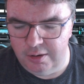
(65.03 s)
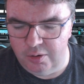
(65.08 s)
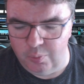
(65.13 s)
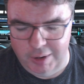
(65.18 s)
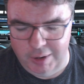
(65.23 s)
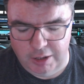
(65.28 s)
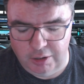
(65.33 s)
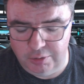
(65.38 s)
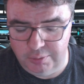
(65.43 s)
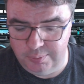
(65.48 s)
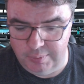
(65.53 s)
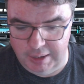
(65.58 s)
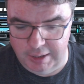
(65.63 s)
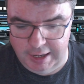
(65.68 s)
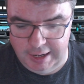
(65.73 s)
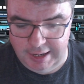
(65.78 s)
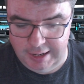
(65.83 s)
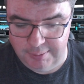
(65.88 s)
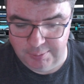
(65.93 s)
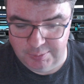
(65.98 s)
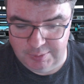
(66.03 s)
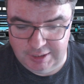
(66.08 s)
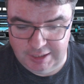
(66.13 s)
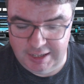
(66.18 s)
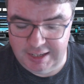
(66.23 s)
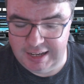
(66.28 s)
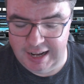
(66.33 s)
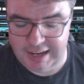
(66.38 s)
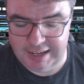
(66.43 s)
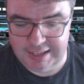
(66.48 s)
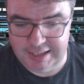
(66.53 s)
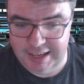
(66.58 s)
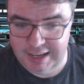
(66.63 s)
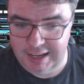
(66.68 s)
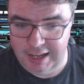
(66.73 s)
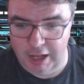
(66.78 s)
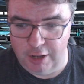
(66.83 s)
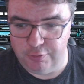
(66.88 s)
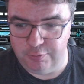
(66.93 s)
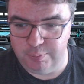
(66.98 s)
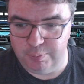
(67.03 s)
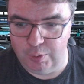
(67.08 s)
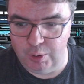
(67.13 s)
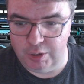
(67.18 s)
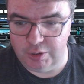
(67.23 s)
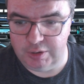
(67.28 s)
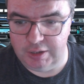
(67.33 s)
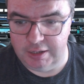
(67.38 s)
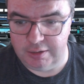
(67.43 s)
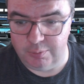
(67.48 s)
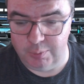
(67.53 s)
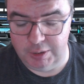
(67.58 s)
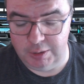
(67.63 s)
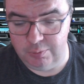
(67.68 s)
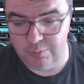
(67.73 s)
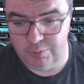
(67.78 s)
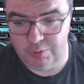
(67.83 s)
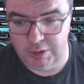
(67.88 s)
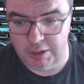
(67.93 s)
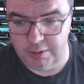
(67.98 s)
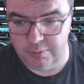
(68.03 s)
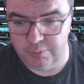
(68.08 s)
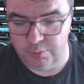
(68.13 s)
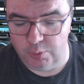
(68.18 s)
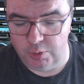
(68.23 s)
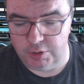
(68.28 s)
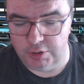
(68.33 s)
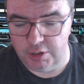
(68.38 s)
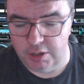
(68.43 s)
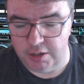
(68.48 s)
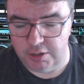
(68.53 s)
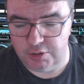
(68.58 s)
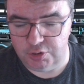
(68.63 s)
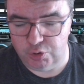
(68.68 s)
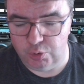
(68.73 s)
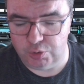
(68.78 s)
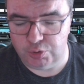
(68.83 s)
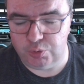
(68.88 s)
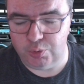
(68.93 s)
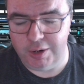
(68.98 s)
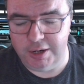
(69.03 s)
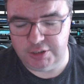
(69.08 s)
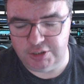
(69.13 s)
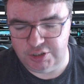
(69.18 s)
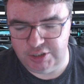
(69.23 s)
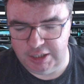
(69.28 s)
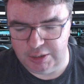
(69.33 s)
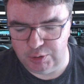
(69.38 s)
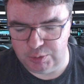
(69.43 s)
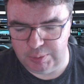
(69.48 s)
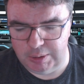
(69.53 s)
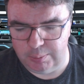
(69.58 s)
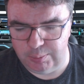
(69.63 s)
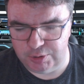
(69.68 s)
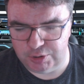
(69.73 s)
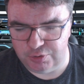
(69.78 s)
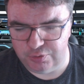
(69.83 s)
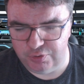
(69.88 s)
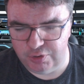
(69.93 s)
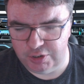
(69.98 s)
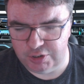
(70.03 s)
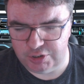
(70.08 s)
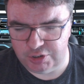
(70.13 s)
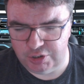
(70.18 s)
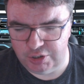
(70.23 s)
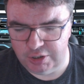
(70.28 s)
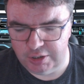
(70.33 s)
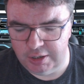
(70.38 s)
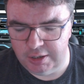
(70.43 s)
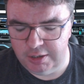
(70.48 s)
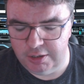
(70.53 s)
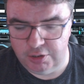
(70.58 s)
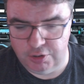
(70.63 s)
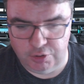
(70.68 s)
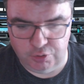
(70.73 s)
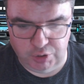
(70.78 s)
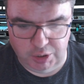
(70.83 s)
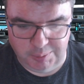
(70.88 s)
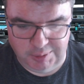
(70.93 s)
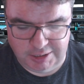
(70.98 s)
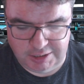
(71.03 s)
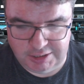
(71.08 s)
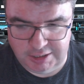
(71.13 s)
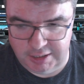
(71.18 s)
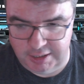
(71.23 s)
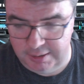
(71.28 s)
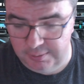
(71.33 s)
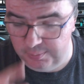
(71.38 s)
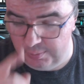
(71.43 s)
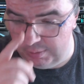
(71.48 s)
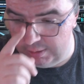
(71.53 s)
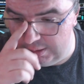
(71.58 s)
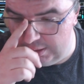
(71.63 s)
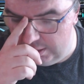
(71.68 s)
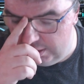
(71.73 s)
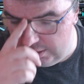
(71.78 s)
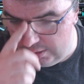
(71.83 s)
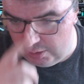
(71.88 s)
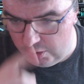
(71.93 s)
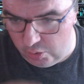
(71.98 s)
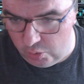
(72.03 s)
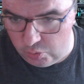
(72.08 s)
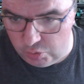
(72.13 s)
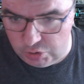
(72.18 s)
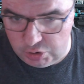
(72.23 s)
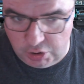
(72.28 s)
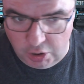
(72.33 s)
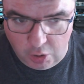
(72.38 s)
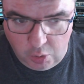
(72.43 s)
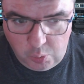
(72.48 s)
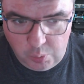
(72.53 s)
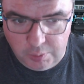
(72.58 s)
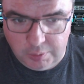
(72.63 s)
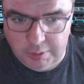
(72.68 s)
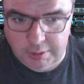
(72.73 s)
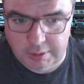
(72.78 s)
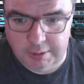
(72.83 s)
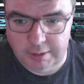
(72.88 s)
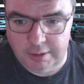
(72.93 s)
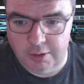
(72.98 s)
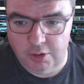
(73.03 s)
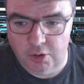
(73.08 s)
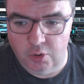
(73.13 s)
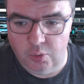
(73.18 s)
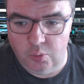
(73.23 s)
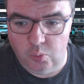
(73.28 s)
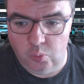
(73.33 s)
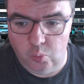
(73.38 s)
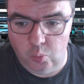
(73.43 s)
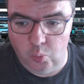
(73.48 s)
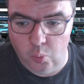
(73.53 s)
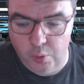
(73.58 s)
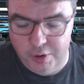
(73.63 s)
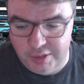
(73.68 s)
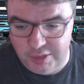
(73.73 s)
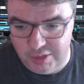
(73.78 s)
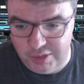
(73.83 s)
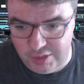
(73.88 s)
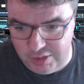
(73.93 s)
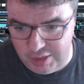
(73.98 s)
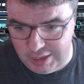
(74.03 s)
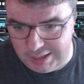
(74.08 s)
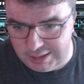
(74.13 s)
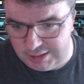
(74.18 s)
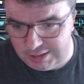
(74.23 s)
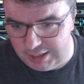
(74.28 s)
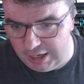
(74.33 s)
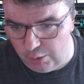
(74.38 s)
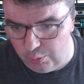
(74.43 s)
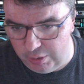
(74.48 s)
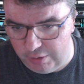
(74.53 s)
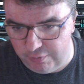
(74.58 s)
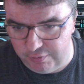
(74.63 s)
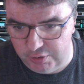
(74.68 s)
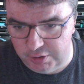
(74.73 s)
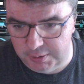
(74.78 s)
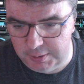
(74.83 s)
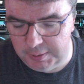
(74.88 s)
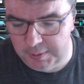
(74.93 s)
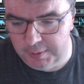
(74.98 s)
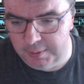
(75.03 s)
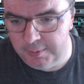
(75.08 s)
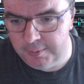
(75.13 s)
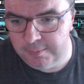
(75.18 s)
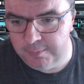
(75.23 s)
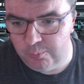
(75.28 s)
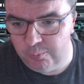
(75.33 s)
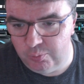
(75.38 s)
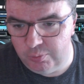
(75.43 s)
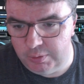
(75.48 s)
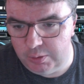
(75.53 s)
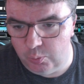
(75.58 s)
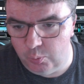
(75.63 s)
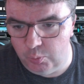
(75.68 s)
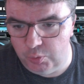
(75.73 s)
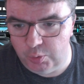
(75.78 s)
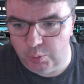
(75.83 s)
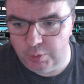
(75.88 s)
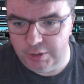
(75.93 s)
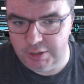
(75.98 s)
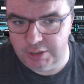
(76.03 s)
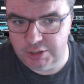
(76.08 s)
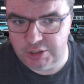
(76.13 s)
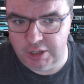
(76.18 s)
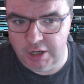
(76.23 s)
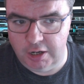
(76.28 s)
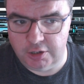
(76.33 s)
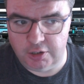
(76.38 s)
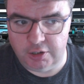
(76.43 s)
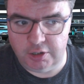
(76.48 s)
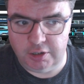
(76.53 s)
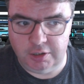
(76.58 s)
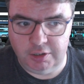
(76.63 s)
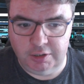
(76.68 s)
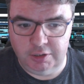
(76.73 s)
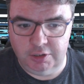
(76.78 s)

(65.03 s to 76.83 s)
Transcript: well, um, the kind of kickoff book that one of the, or the short story, I should say, that was published first, the Dreaming City. So, with this, however, with Cordelia's Honor,